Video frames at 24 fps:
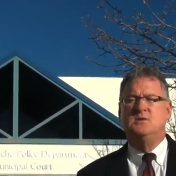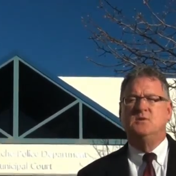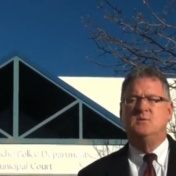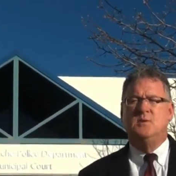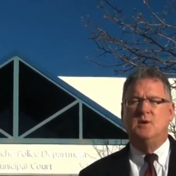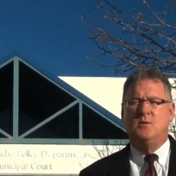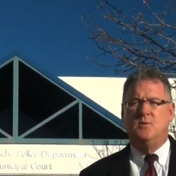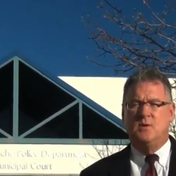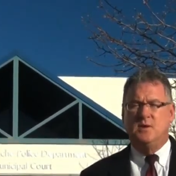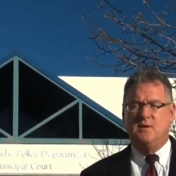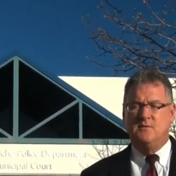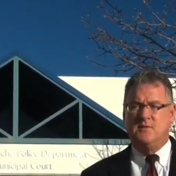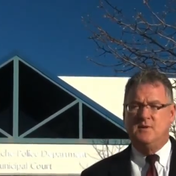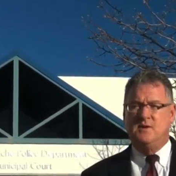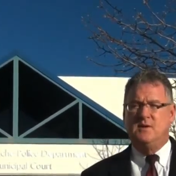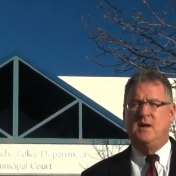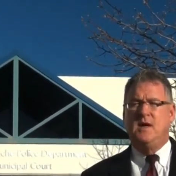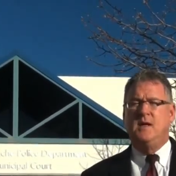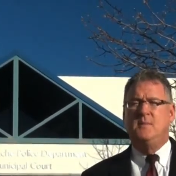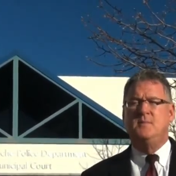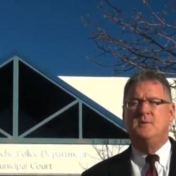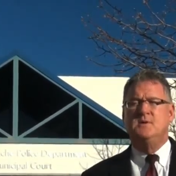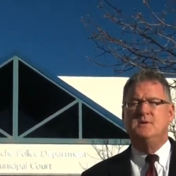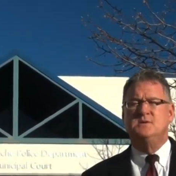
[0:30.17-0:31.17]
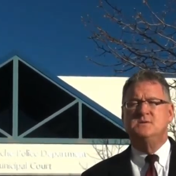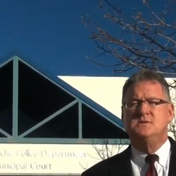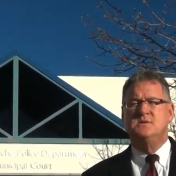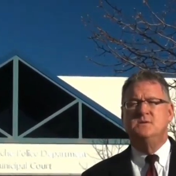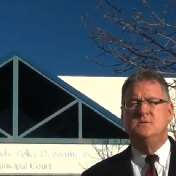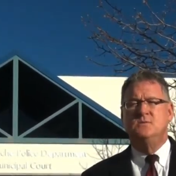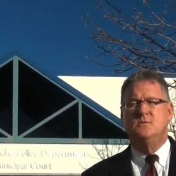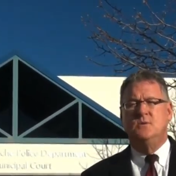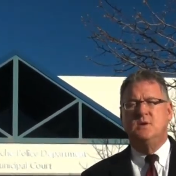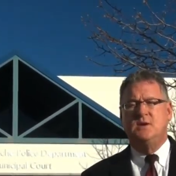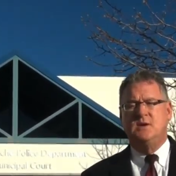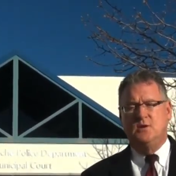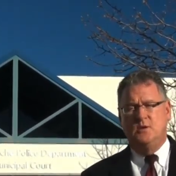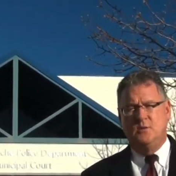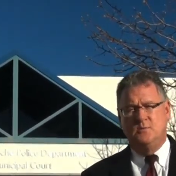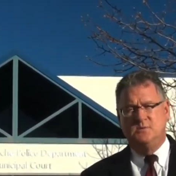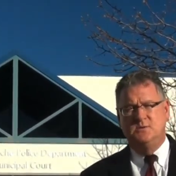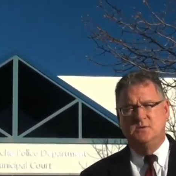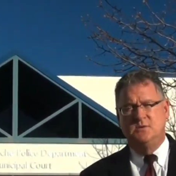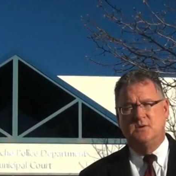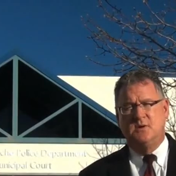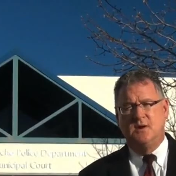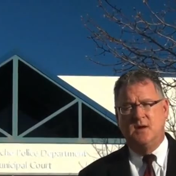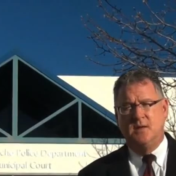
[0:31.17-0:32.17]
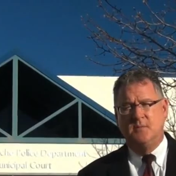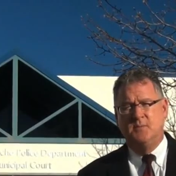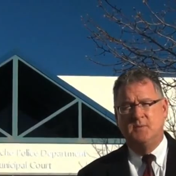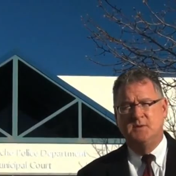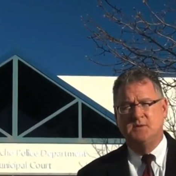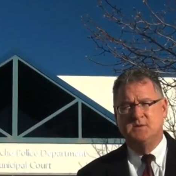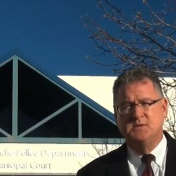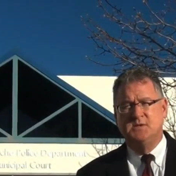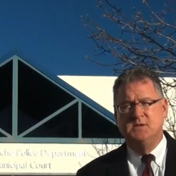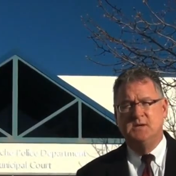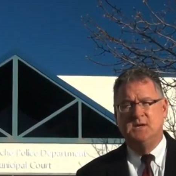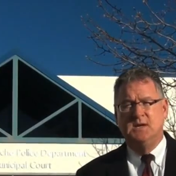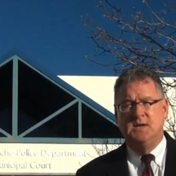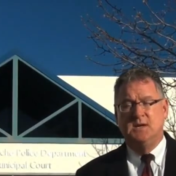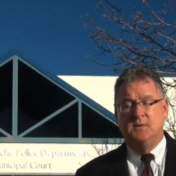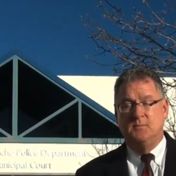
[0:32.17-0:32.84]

to you about what I've accomplished, what I hope to accomplish,